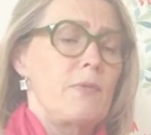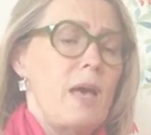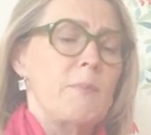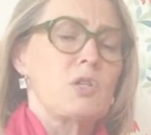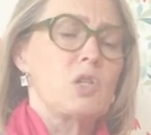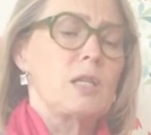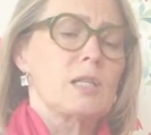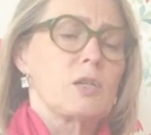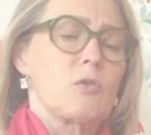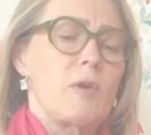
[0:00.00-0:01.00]
That machine
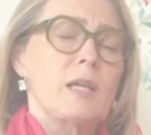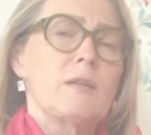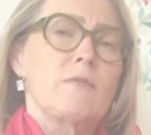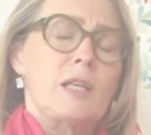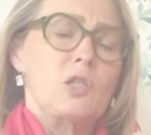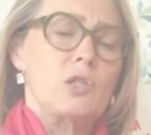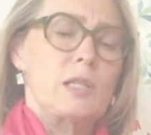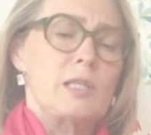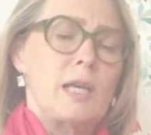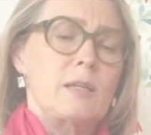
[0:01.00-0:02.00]
is a great invention,
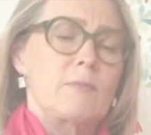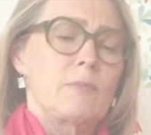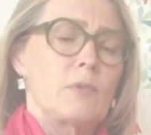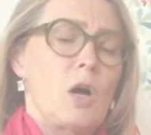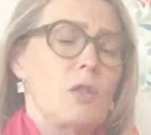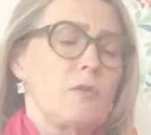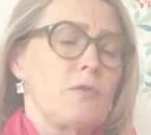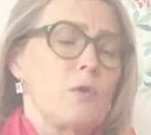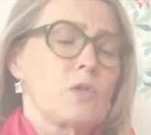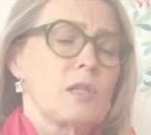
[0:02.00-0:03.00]
he said. Other
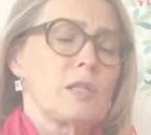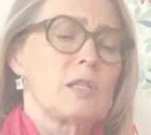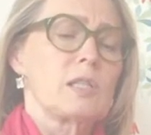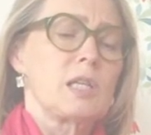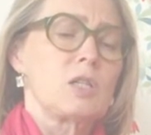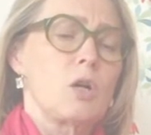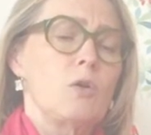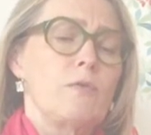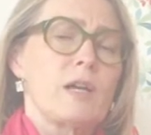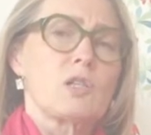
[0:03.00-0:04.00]
folks can stick to
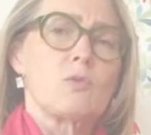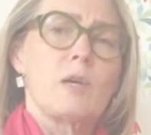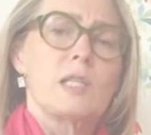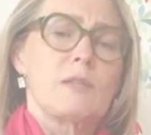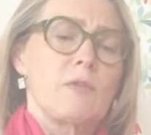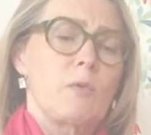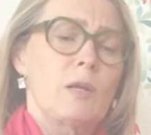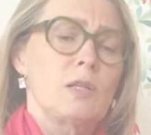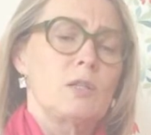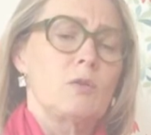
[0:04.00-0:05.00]
old-fashioned ways if they
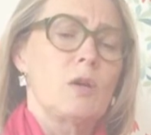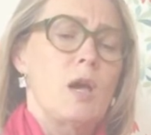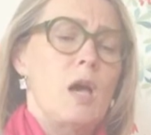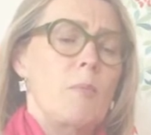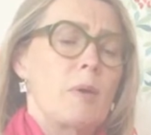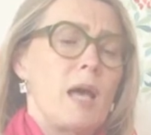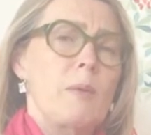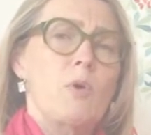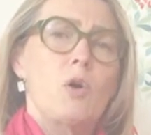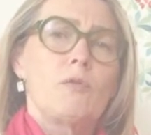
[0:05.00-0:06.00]
want to, but
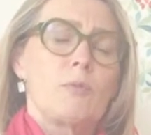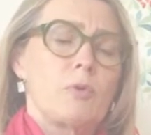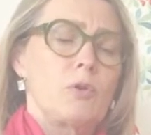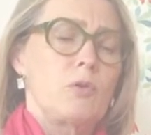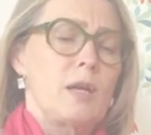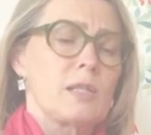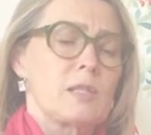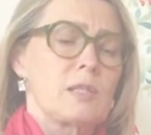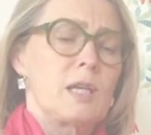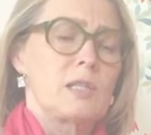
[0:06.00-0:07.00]
I'm all for
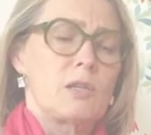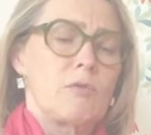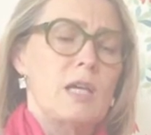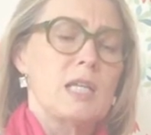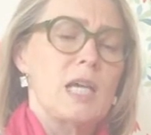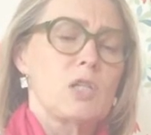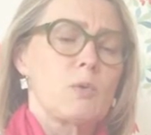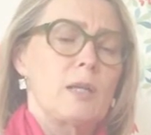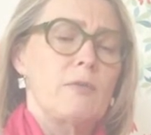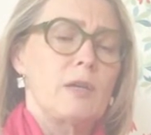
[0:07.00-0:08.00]
progress. It's a great age
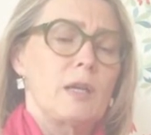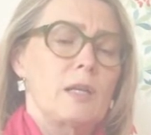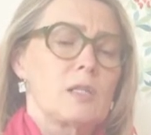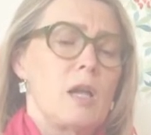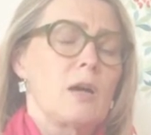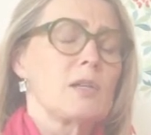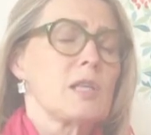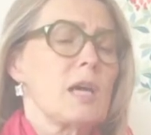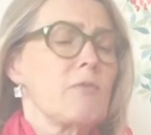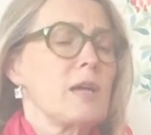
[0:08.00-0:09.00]
we're living in. As long as
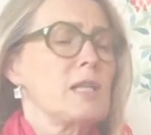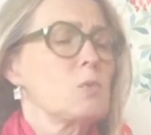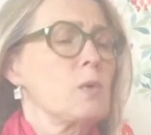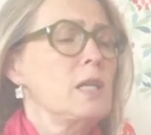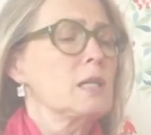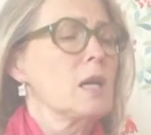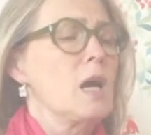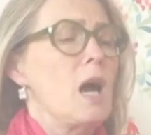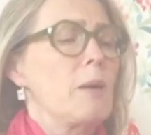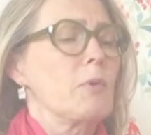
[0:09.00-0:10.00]
I raise wheat,
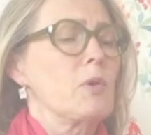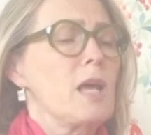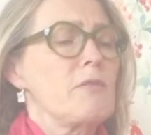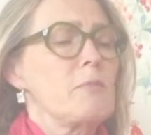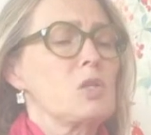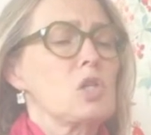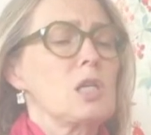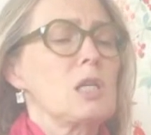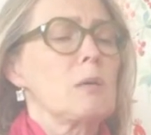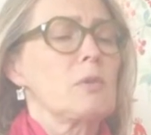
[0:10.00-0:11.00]
I'm going to have a
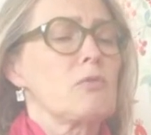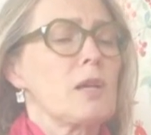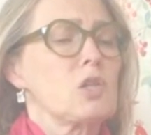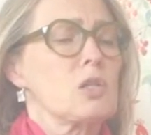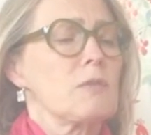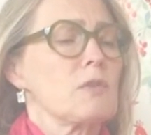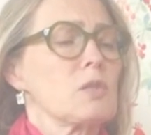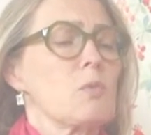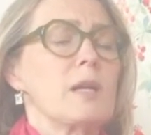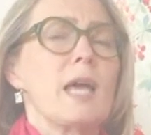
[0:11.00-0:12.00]
machine come and thresh it if there's
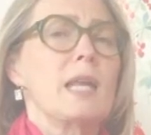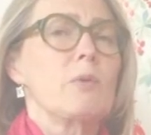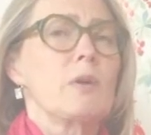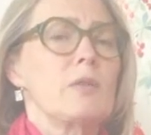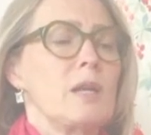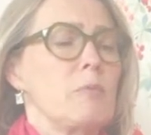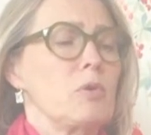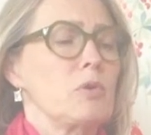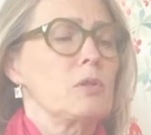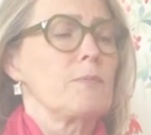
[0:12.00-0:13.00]
one anywhere in the
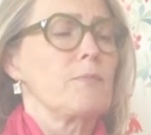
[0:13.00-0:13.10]
neighbourhood.